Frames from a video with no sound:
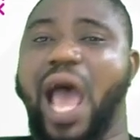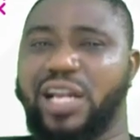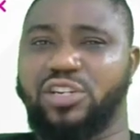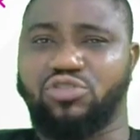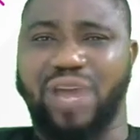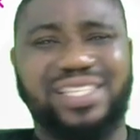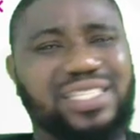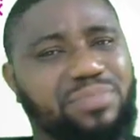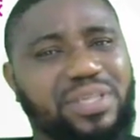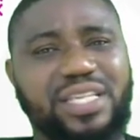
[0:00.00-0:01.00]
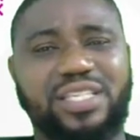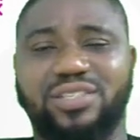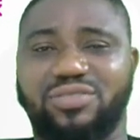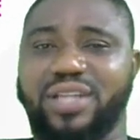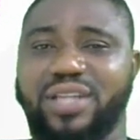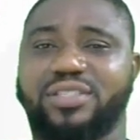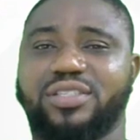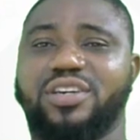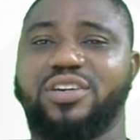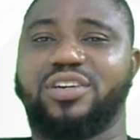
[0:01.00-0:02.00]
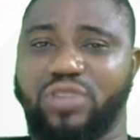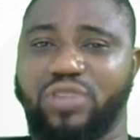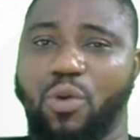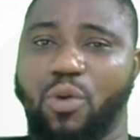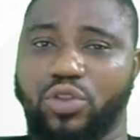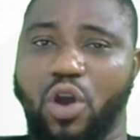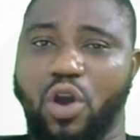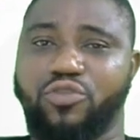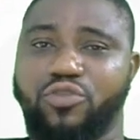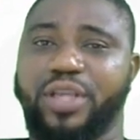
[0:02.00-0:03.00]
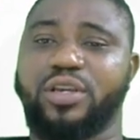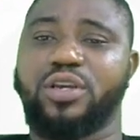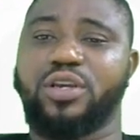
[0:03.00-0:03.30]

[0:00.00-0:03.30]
and transmit these traits to their offspring.